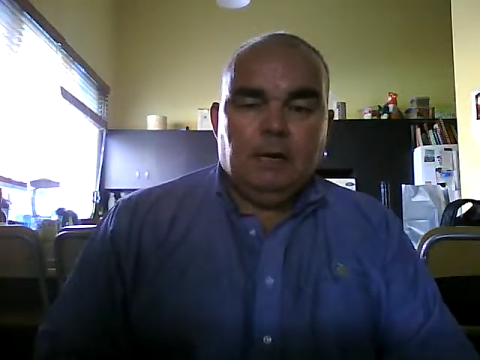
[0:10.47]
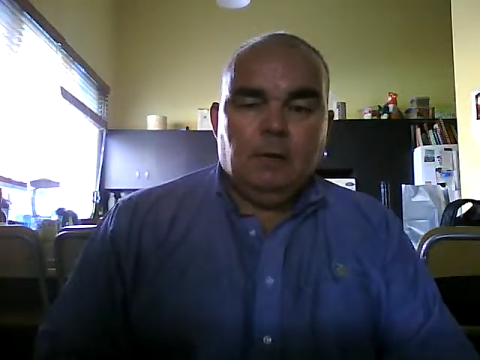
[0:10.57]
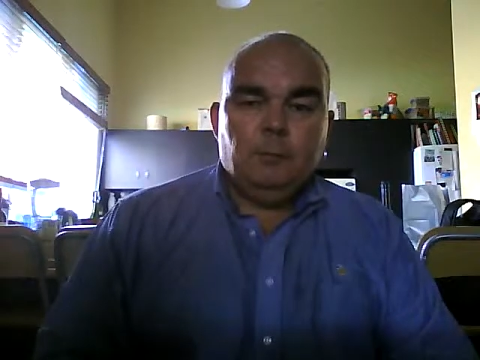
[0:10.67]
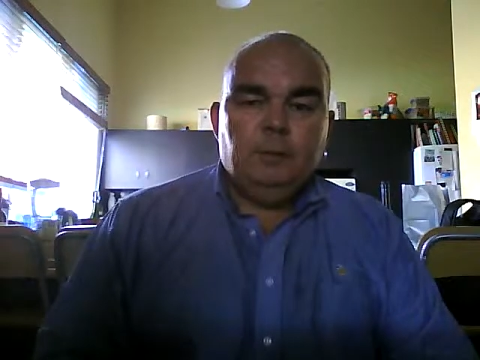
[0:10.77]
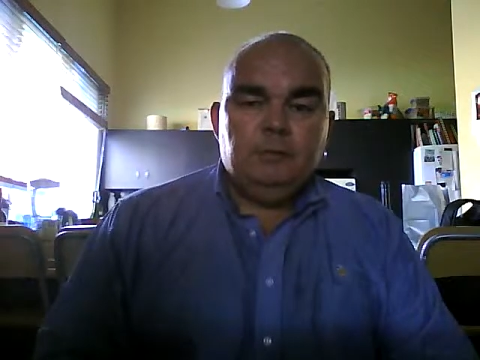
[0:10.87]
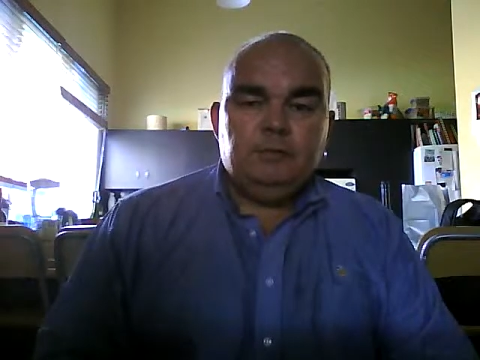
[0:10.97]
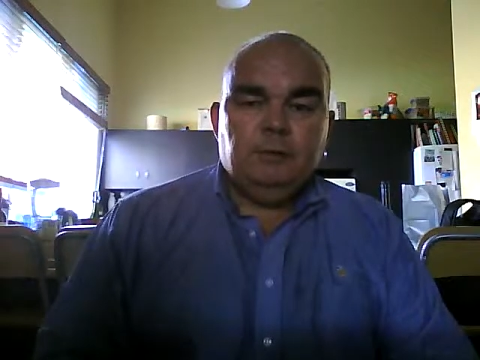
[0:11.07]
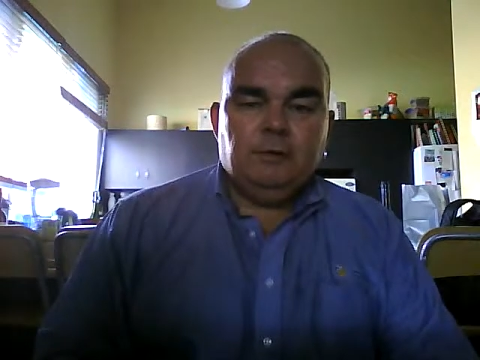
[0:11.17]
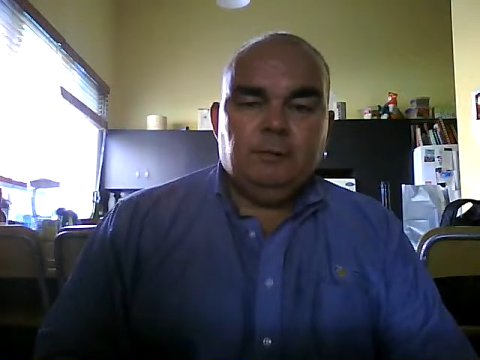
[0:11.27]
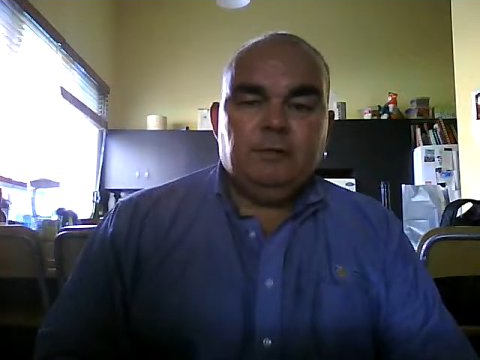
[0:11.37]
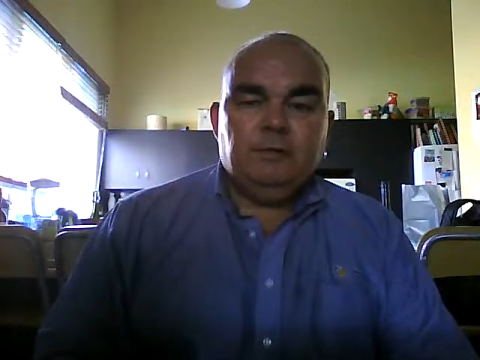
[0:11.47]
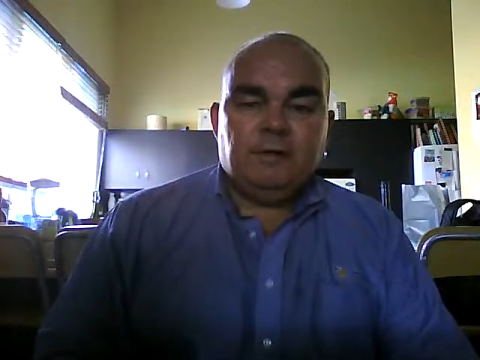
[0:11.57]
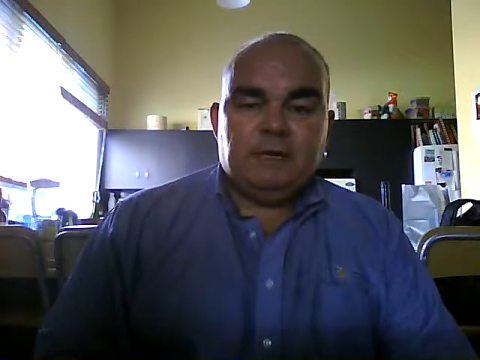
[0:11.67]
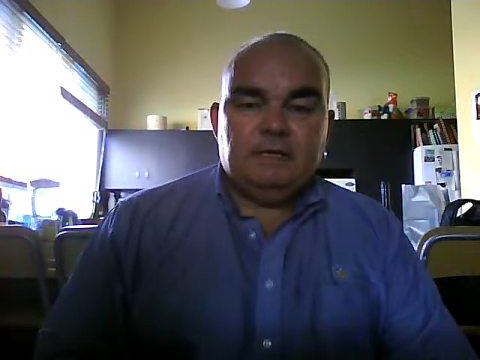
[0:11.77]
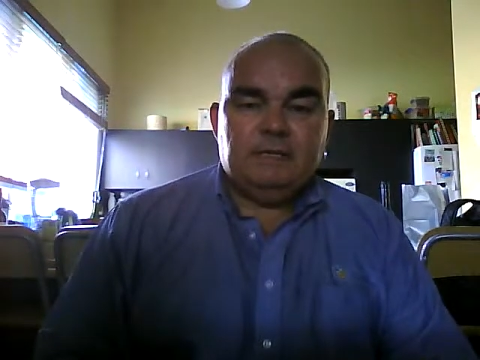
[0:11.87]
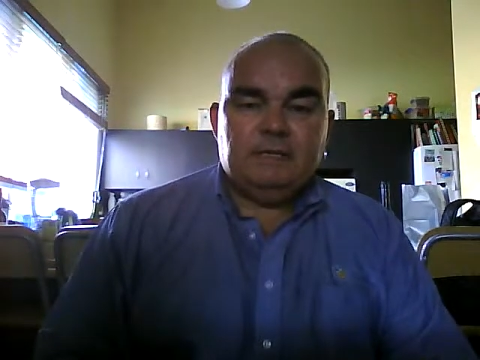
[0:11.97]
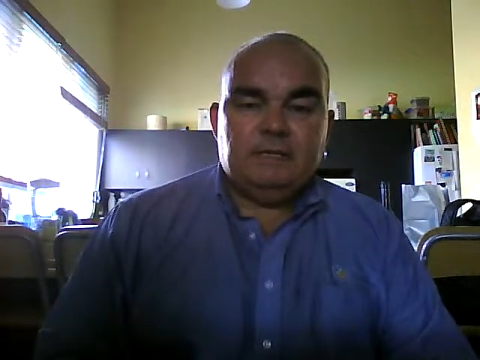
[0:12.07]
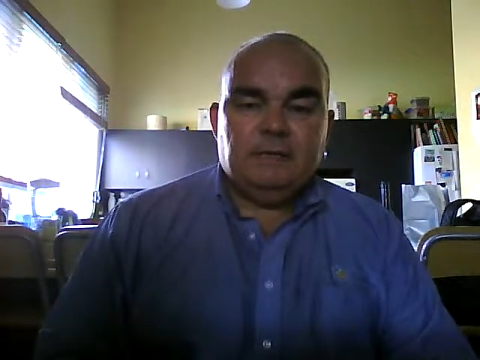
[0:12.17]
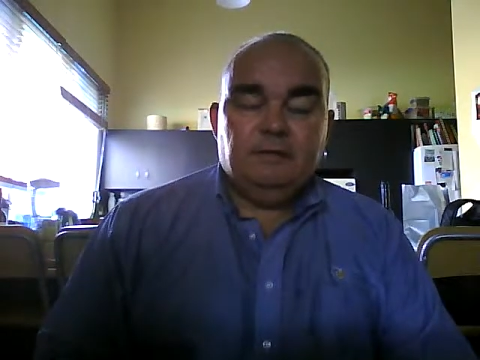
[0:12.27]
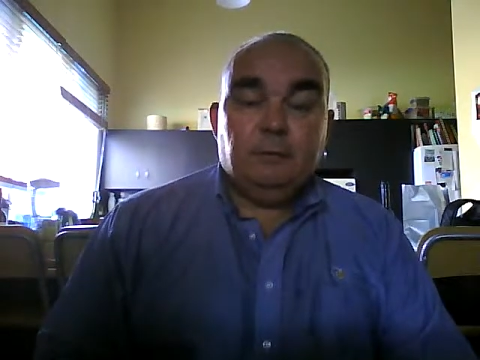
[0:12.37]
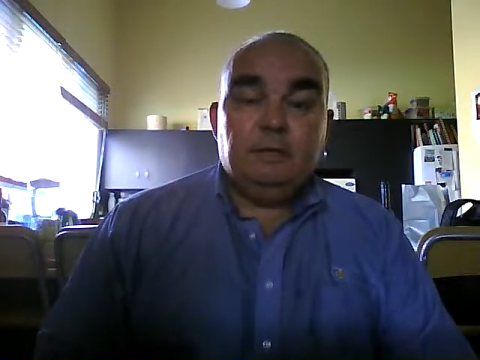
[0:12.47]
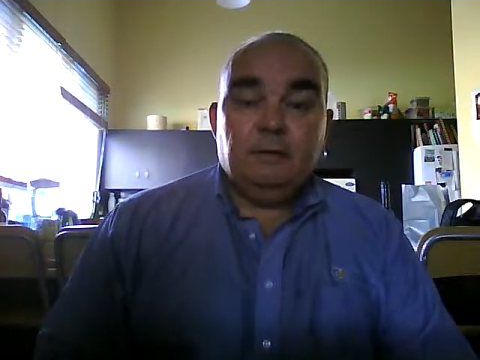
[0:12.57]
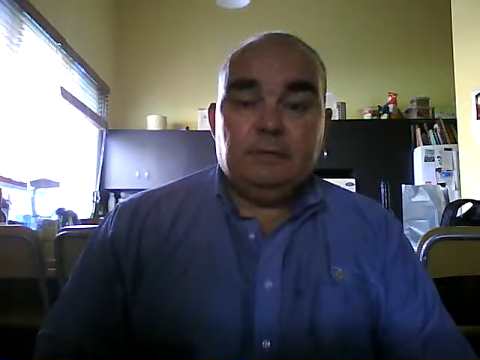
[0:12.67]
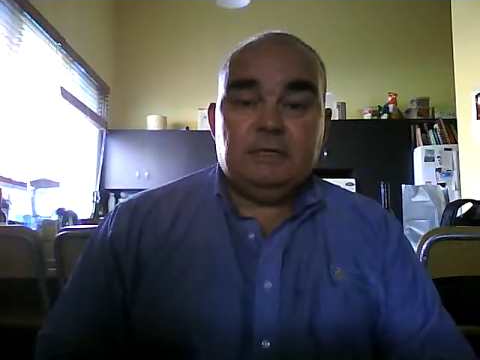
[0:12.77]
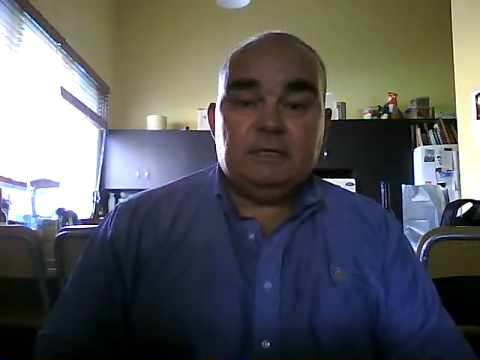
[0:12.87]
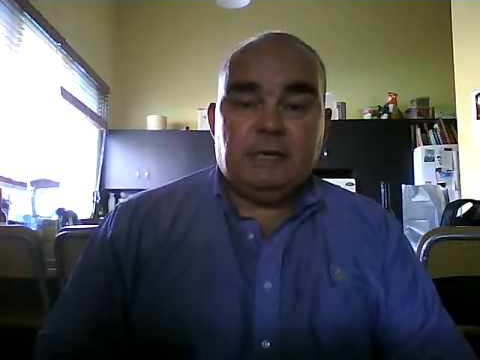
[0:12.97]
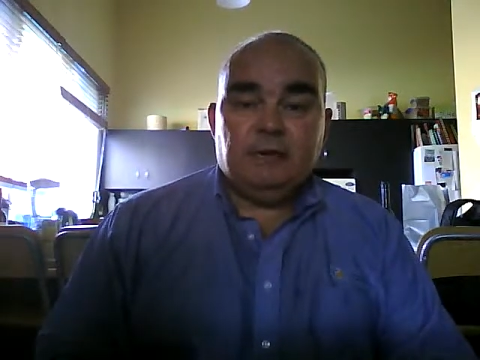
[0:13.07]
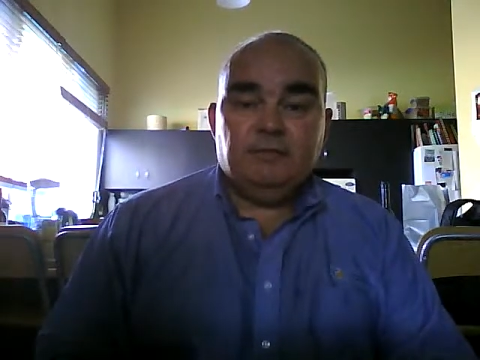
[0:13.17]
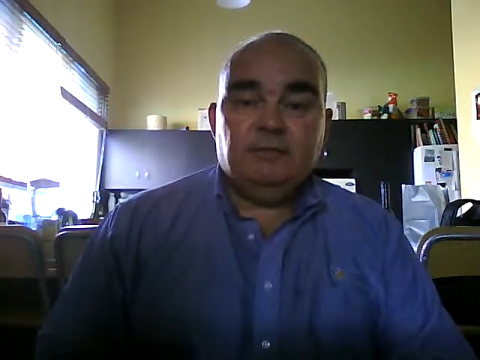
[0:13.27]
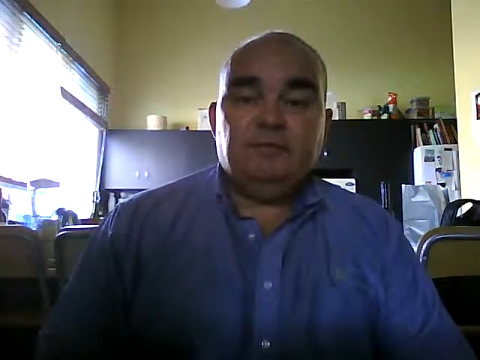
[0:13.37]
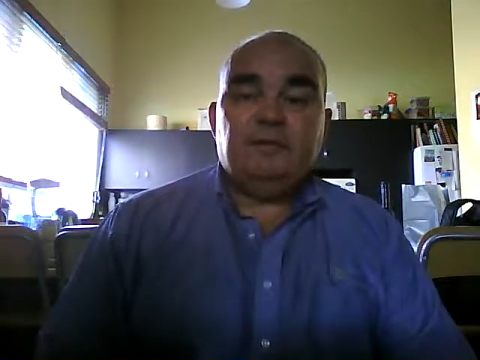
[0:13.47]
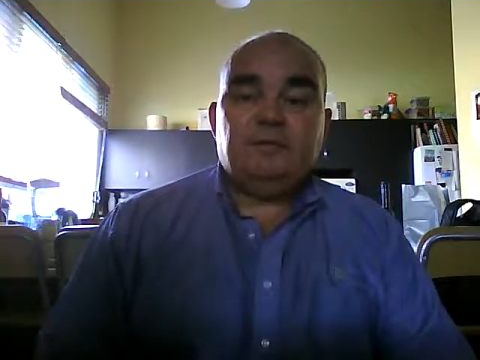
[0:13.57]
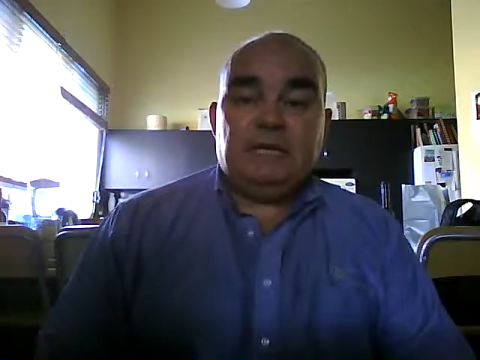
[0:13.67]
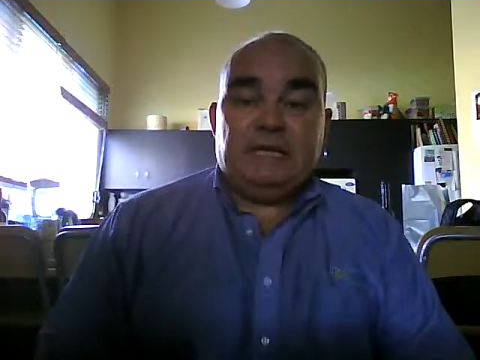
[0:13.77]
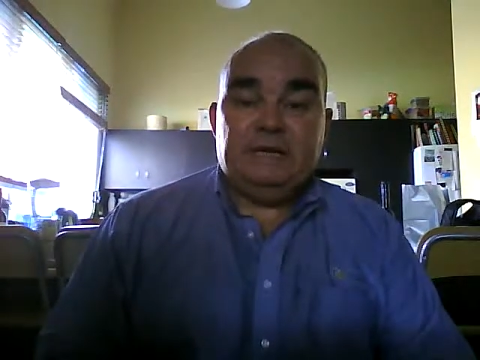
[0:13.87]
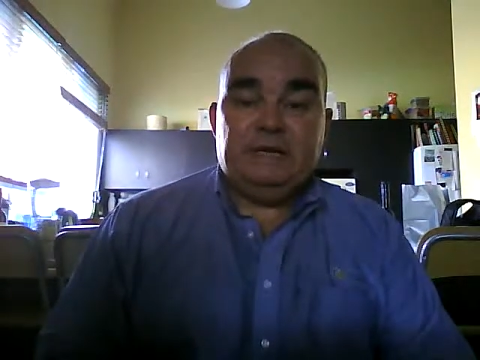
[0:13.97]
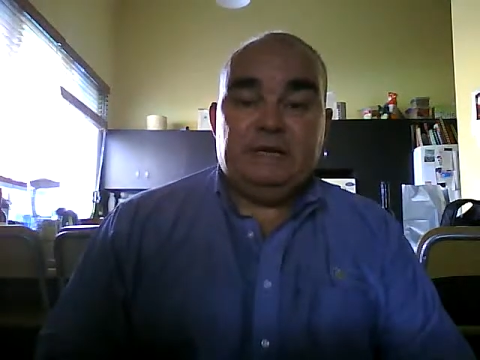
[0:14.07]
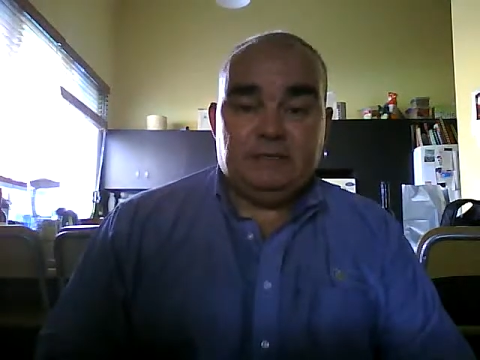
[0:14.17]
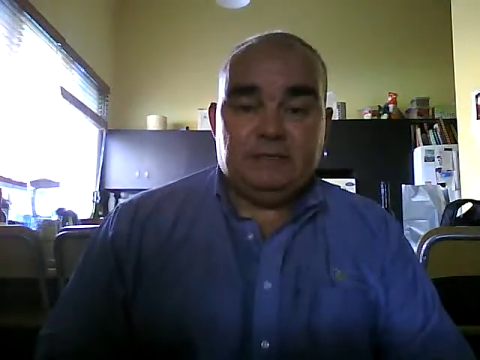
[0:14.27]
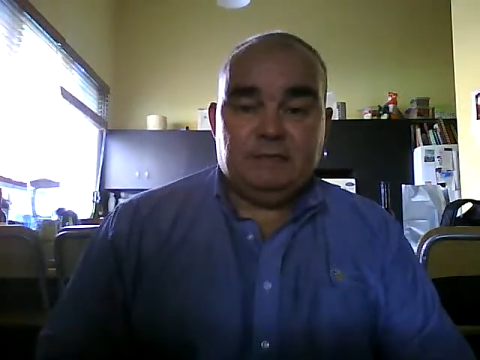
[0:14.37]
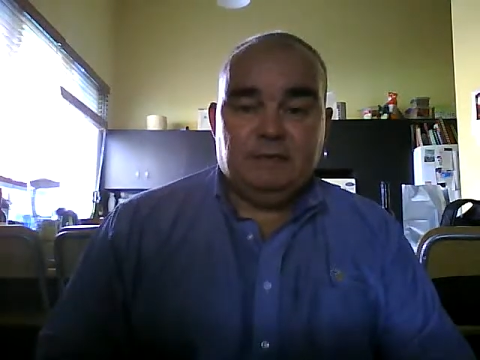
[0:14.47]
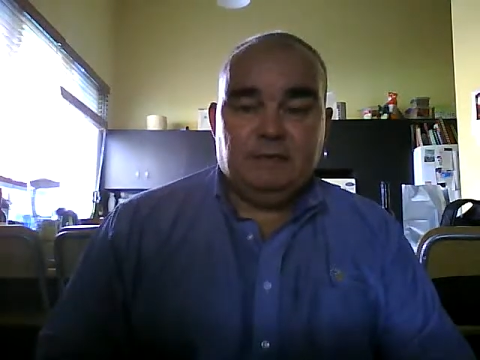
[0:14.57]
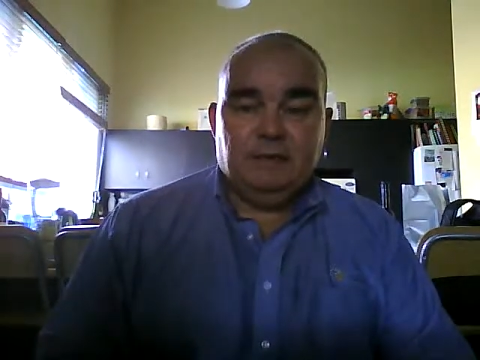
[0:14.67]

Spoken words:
Now, I belong to a group of friends that have been doing this now for 15 years.